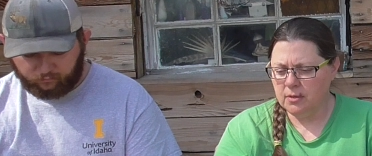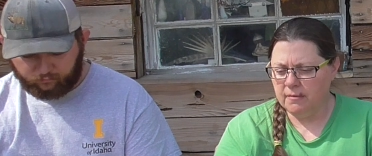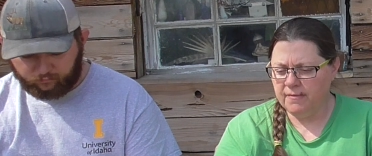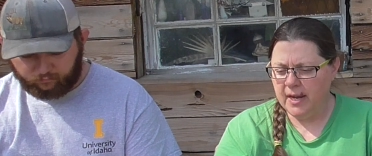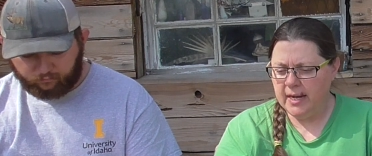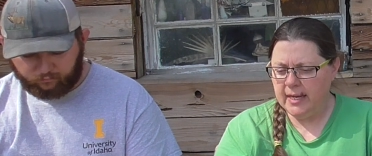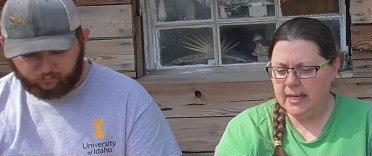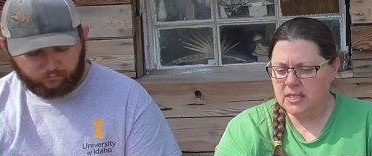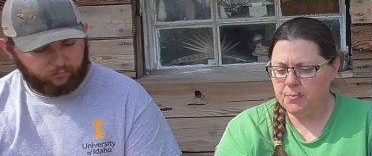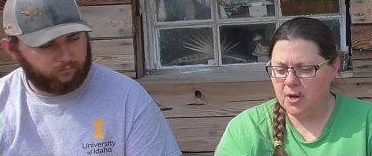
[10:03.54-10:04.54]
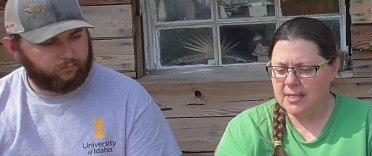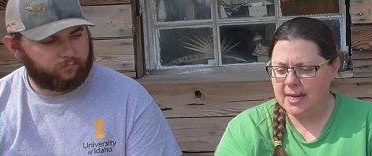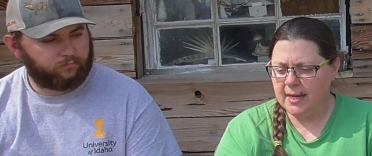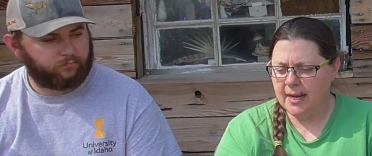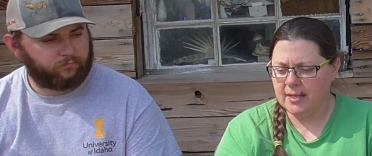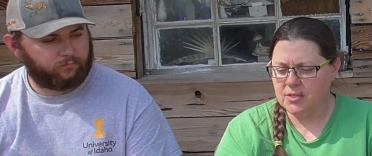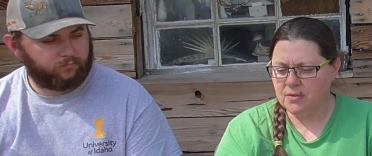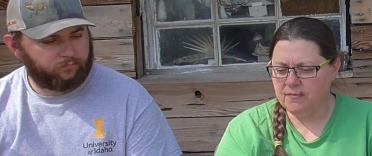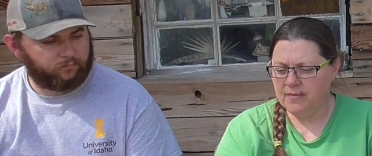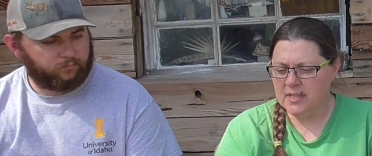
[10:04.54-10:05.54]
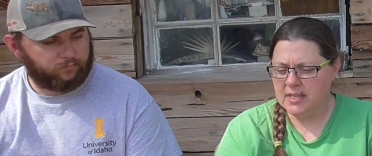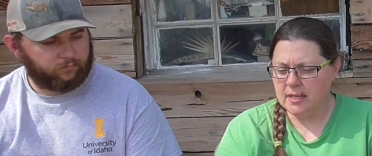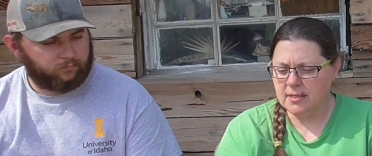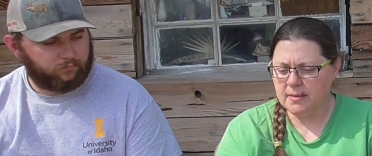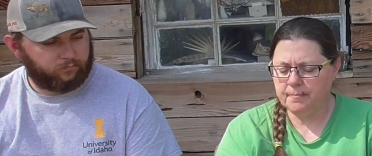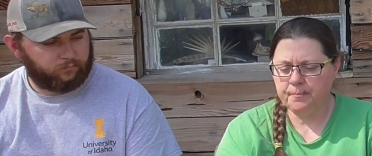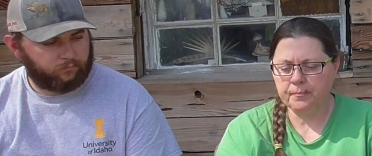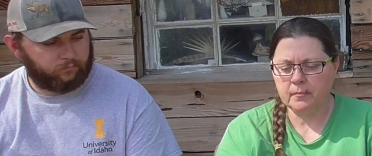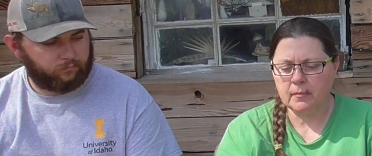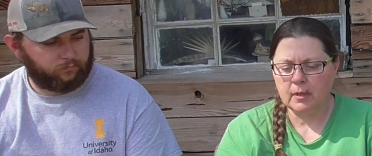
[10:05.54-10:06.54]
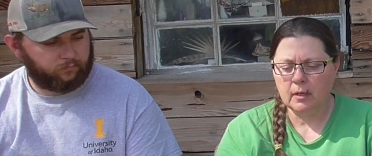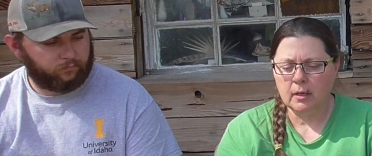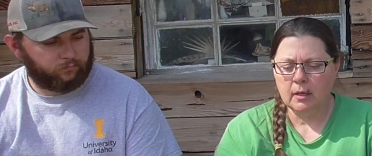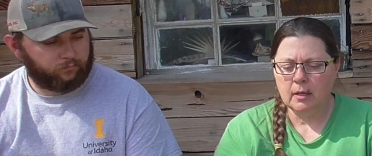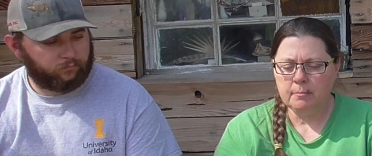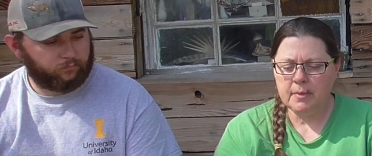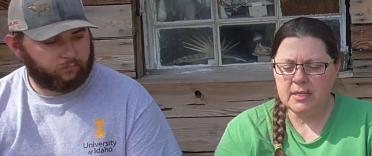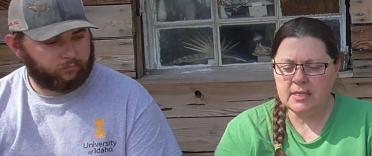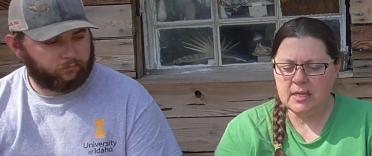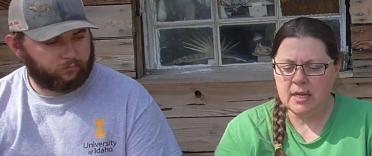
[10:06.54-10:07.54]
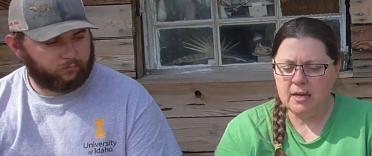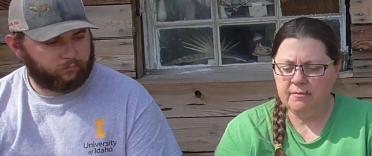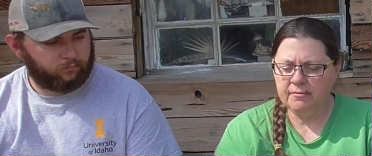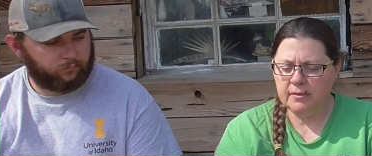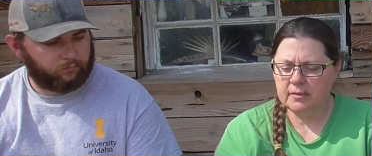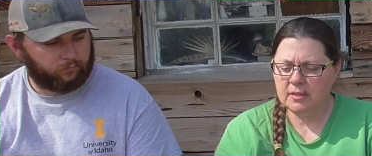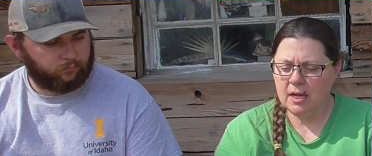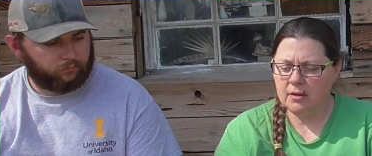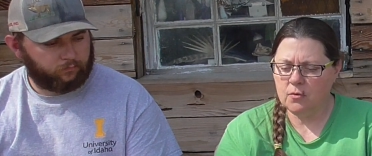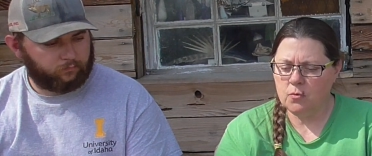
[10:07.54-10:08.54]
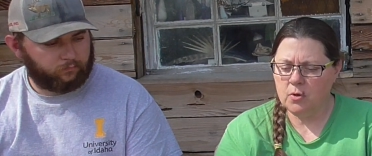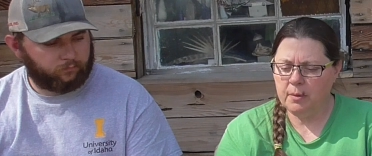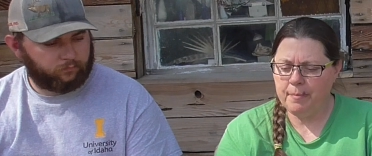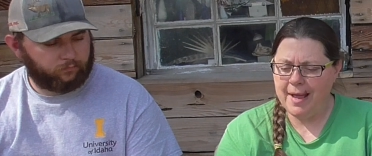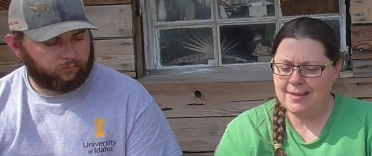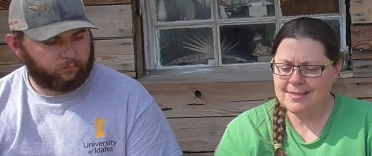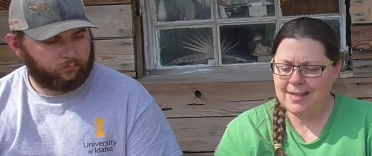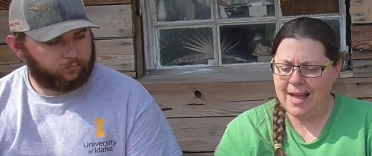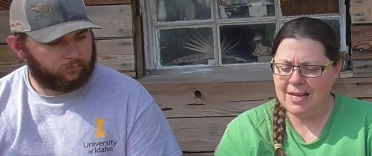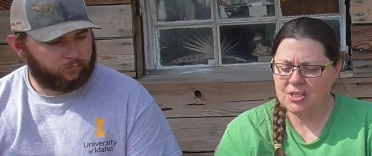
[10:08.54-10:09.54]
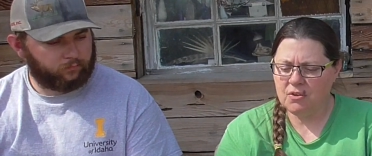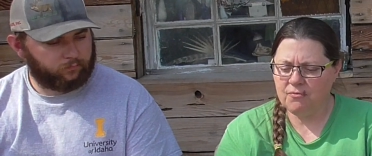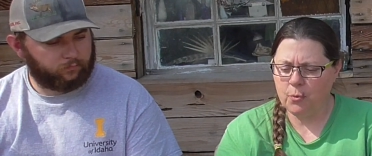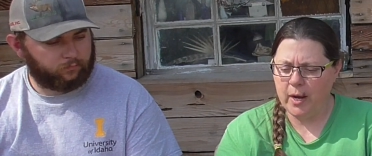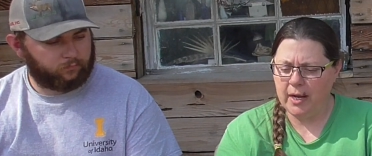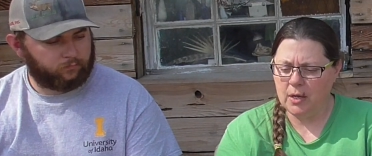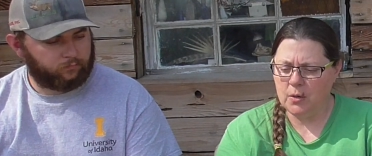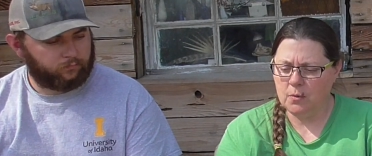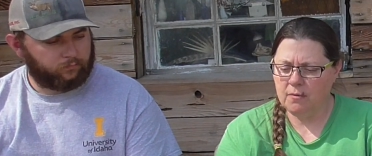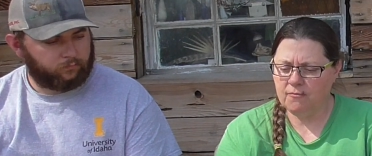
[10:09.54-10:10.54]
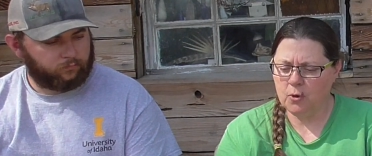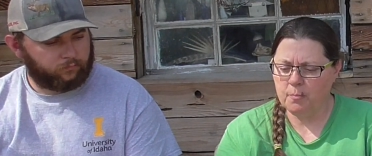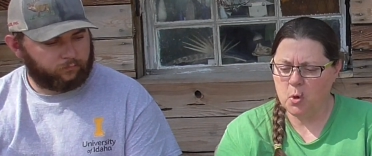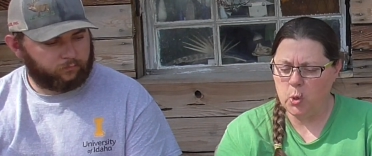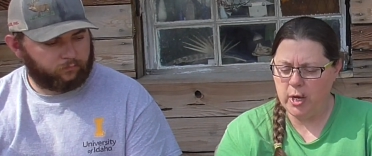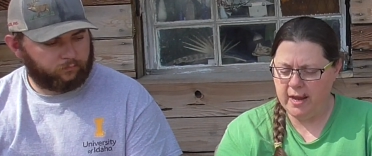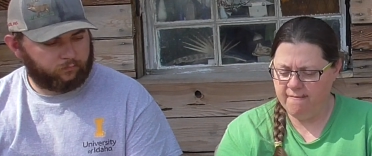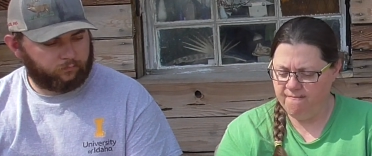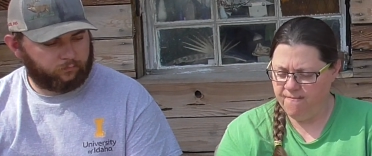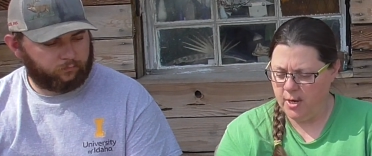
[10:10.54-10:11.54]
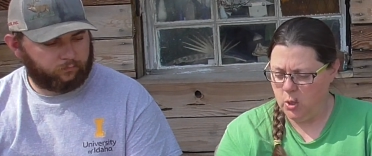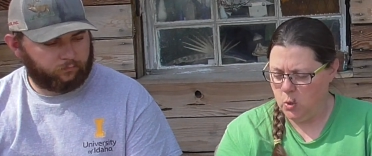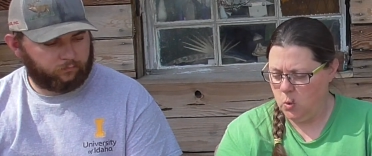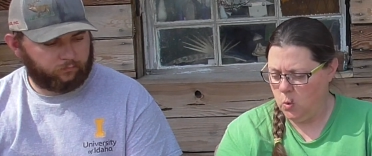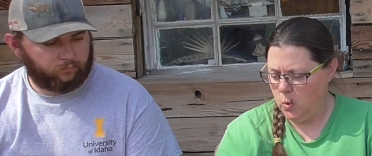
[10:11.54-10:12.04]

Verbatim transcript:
Speaker 1: to the Fight Against Prostate Cancer. Visit pcf.org backslash fuego for more info.